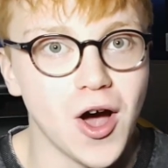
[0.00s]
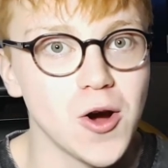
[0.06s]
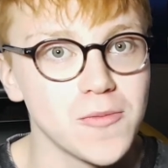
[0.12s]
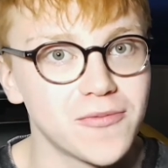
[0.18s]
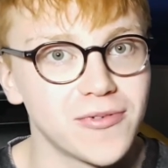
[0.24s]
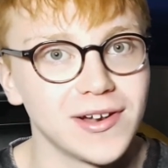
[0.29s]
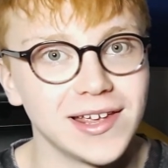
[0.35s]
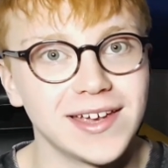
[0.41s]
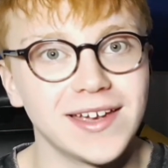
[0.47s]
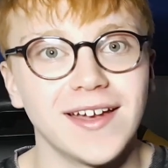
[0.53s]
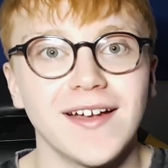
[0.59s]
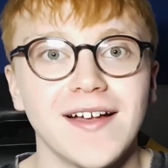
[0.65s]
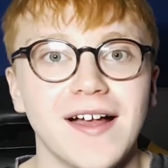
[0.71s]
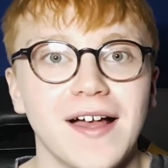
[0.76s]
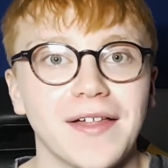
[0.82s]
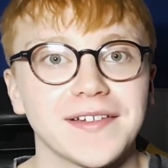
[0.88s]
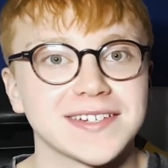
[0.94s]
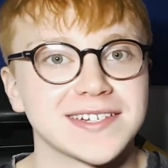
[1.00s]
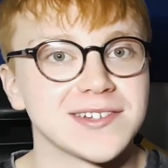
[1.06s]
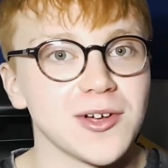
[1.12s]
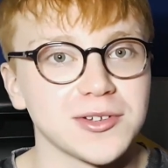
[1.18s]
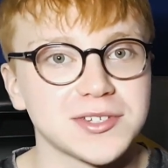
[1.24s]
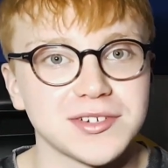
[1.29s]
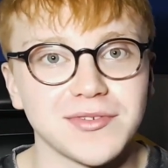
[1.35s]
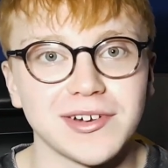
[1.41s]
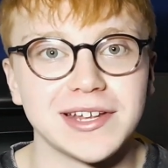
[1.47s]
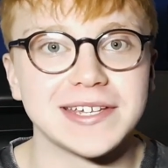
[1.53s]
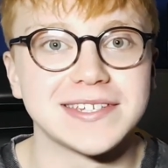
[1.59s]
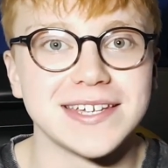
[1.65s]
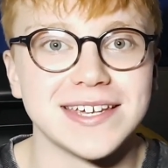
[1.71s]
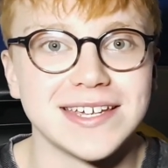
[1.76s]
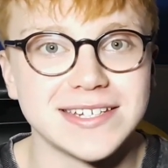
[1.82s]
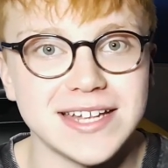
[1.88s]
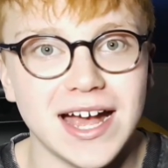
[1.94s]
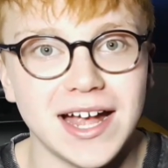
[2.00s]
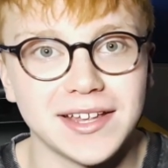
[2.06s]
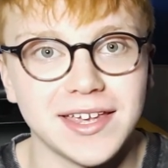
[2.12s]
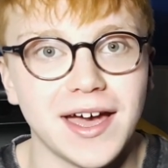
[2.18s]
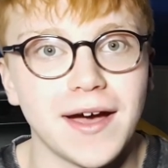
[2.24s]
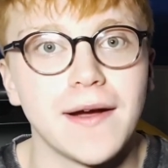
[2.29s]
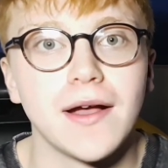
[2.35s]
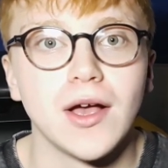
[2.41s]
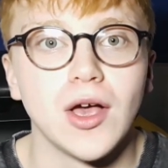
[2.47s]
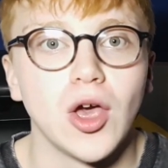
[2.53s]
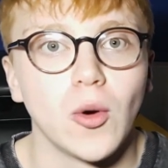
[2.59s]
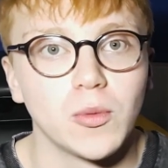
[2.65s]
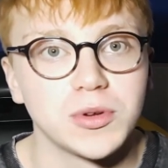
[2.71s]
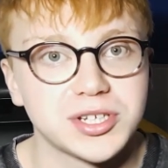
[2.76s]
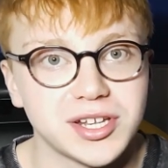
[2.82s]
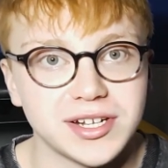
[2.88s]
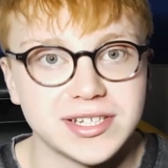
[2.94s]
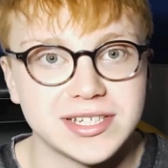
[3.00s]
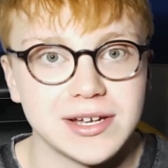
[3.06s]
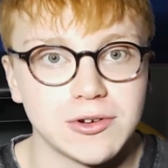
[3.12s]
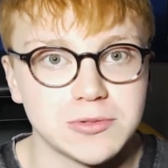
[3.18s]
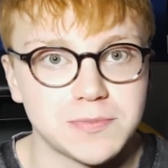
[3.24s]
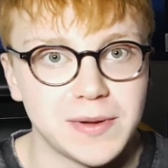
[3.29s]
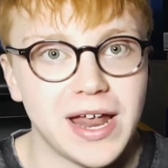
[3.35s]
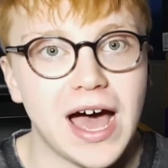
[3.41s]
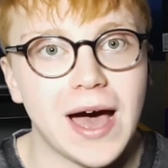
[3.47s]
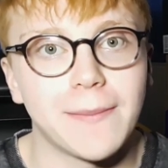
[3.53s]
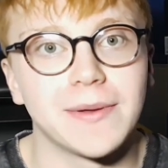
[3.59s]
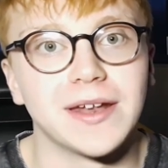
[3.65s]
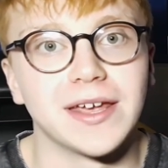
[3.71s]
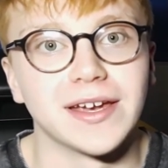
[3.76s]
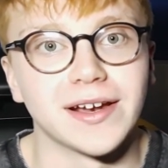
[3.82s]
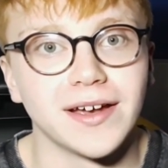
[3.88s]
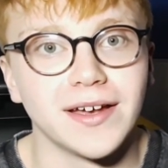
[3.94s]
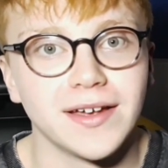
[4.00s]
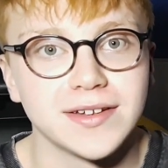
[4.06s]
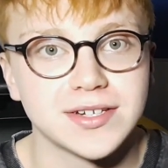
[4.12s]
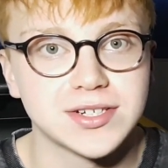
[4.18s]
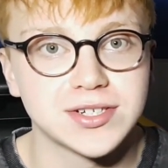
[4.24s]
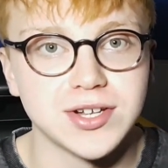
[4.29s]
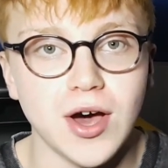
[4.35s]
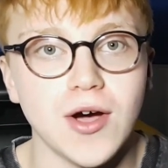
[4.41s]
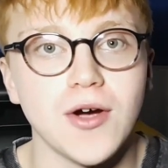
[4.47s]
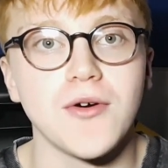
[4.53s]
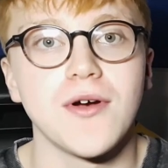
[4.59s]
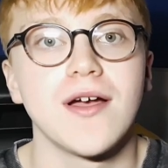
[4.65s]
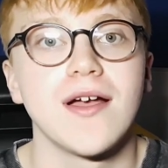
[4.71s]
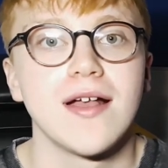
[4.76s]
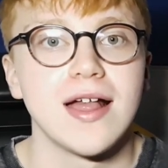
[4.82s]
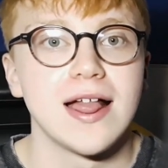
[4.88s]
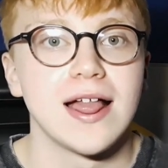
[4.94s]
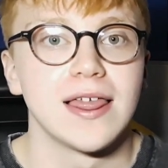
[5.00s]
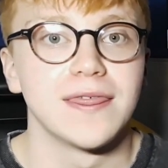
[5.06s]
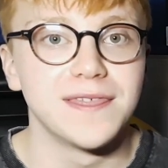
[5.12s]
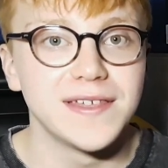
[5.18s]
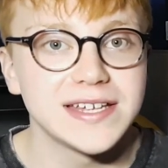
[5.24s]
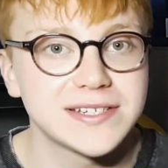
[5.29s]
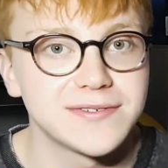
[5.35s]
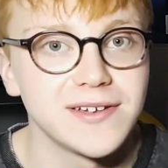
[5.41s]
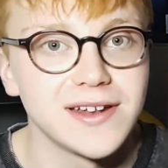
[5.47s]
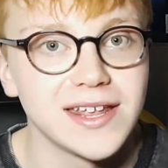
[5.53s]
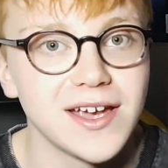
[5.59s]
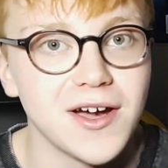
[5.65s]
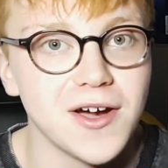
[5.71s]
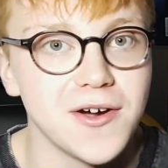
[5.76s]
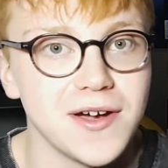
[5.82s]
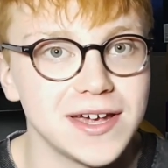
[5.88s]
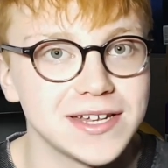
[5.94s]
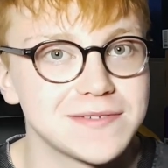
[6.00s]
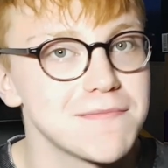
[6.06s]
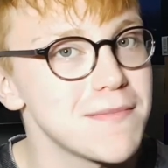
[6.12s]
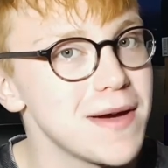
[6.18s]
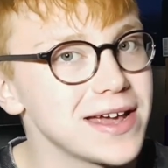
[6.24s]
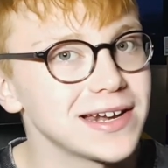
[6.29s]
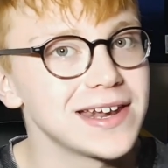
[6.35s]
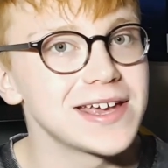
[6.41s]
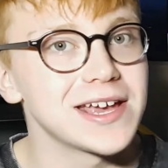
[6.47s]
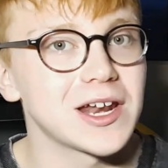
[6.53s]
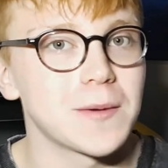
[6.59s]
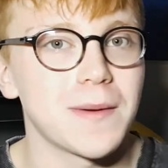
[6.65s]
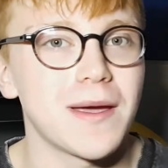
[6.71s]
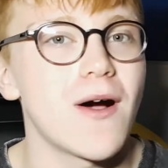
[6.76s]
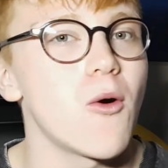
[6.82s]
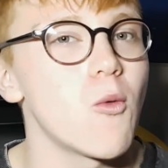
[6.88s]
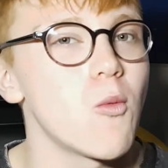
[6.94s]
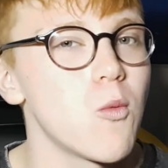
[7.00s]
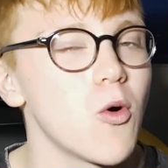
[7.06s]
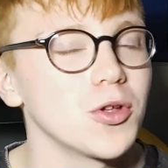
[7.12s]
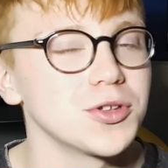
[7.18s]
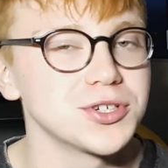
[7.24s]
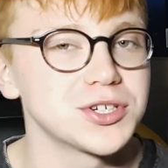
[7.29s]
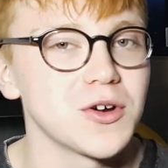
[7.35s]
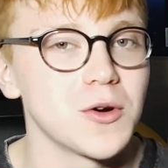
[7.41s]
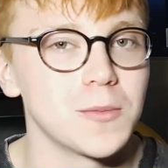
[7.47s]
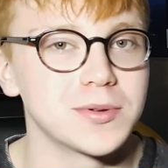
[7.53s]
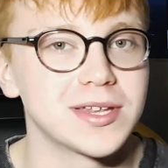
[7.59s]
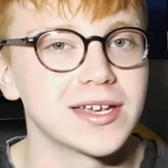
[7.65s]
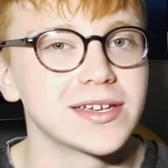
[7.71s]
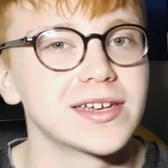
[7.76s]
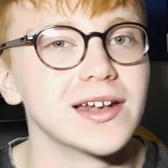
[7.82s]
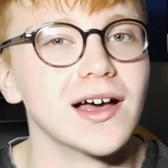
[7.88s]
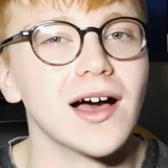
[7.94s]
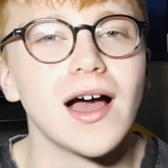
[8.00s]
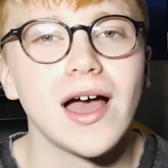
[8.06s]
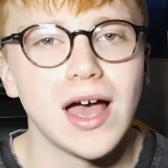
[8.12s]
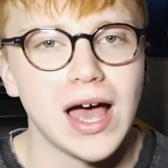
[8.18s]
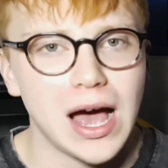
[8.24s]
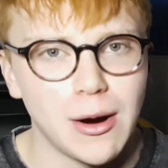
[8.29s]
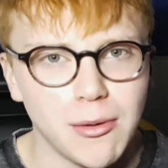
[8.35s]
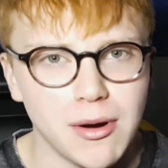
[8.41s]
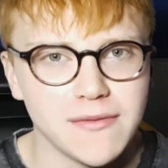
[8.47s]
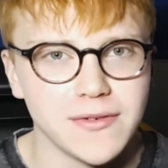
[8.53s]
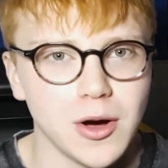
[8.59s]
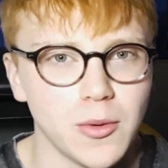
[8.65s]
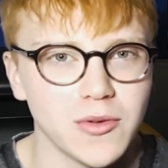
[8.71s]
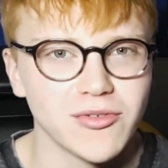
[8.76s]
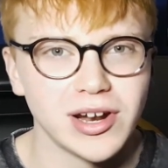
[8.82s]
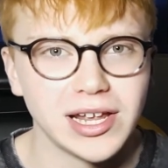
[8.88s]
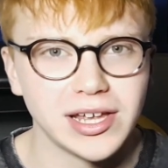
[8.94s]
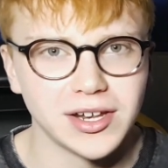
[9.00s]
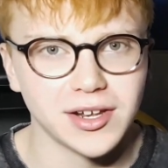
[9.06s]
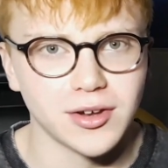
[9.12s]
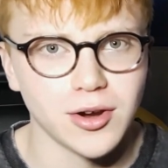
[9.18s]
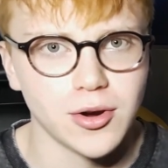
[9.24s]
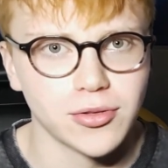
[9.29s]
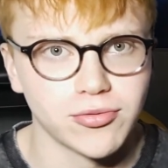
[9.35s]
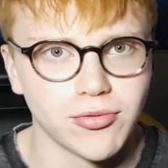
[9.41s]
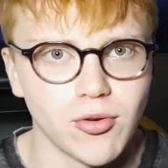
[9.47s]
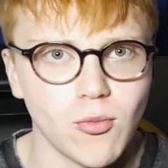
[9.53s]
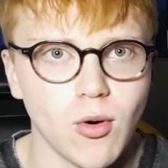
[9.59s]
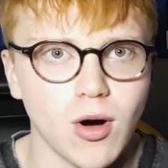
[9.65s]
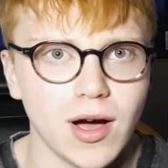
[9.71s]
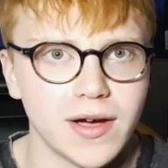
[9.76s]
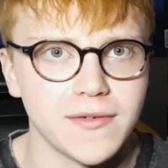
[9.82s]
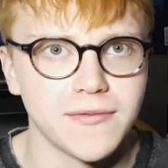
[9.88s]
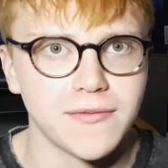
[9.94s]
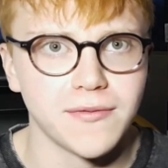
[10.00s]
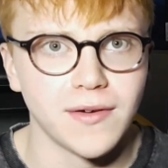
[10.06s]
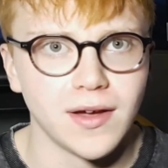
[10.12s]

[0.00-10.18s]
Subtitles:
Hopefully, there's lots of releases, and yeah, we're just gonna see what's been happening. So, this video is mainly gonna be about one shoe in particular. However, we're really gonna go through what I've